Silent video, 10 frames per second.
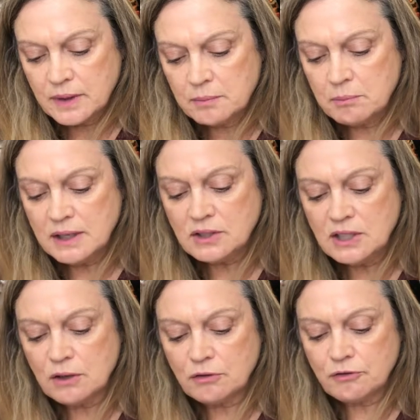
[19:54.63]

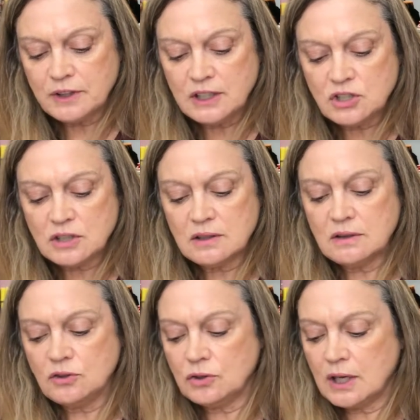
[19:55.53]
Mid-year
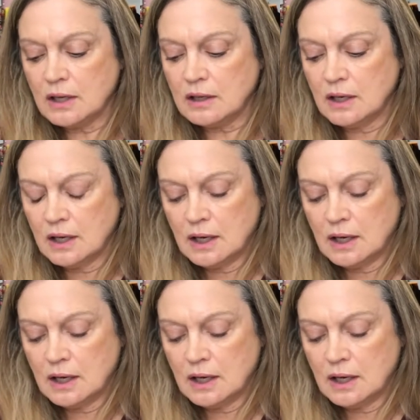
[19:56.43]
finishes, you can